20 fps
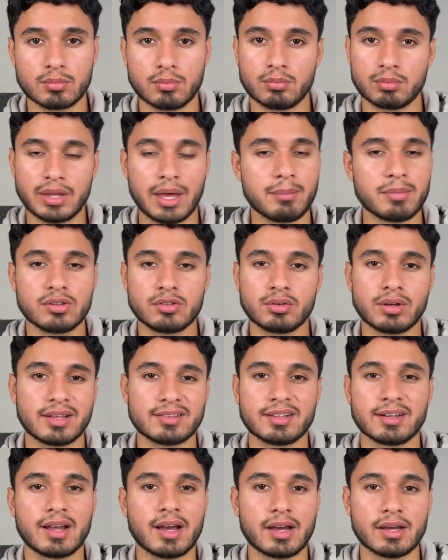That means you got
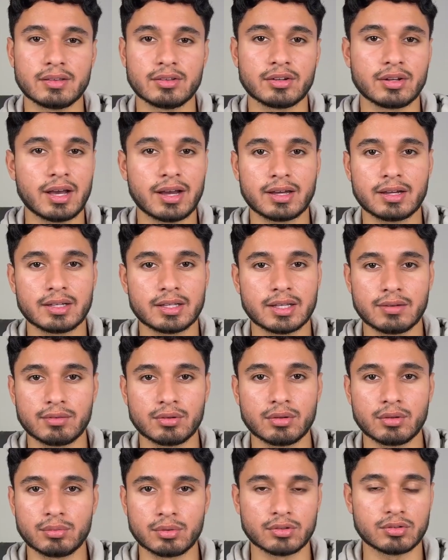denied. They're not gonna give
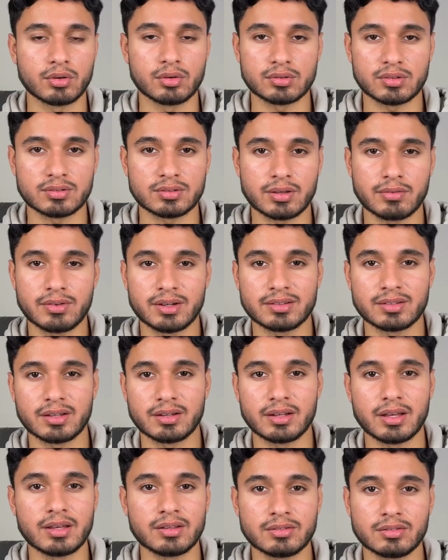you the results in 7 to 10
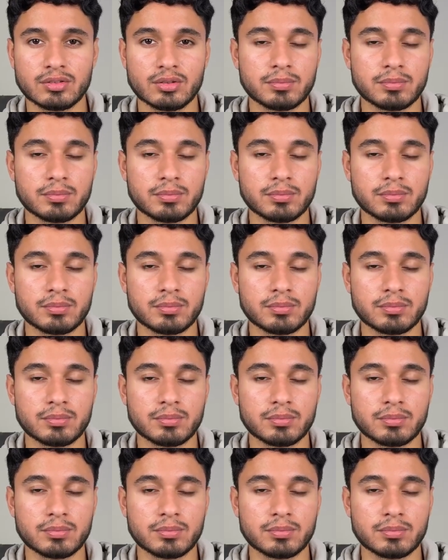days.